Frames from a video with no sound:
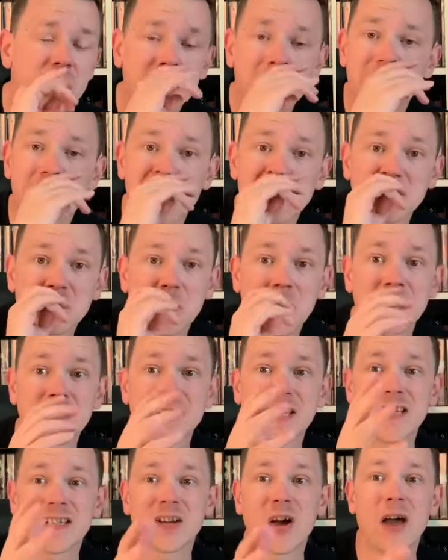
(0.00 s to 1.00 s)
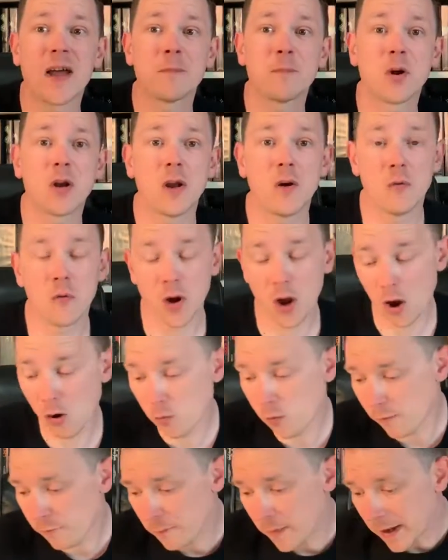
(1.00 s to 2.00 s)
than last week's is I had my little girl
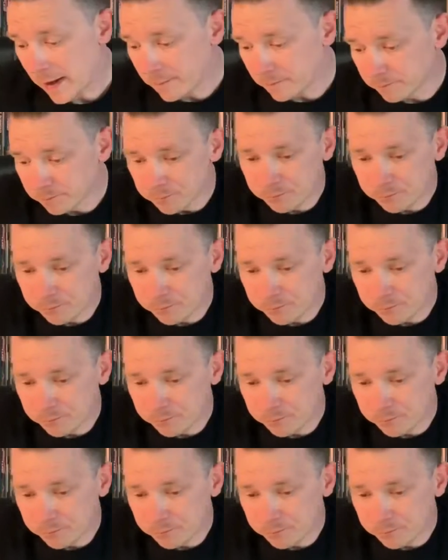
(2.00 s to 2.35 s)
with me.